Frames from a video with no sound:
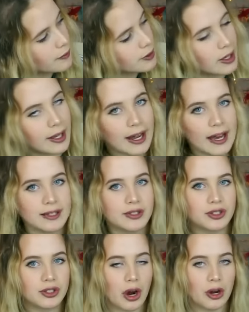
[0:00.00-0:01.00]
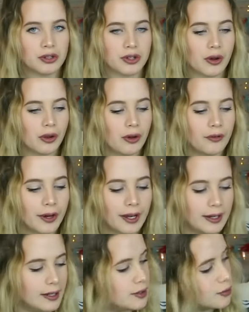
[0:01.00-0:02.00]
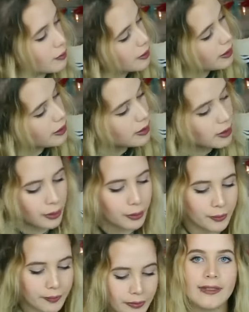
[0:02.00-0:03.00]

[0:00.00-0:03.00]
of, it has stars all over it and it's really cute.